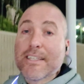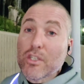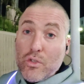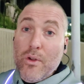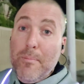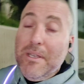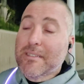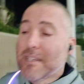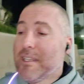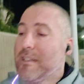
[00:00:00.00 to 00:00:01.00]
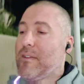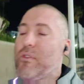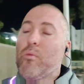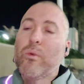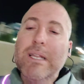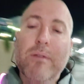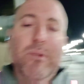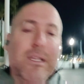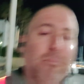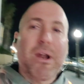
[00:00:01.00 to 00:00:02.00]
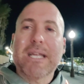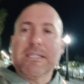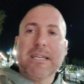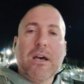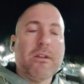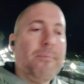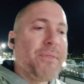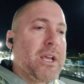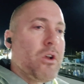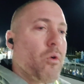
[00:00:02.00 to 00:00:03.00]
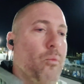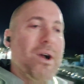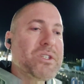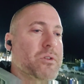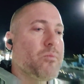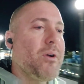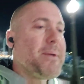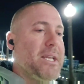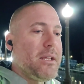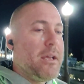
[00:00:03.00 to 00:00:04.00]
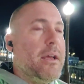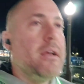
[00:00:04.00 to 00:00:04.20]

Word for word: It's a trip, isn't it? If you really, really break it down, Western women,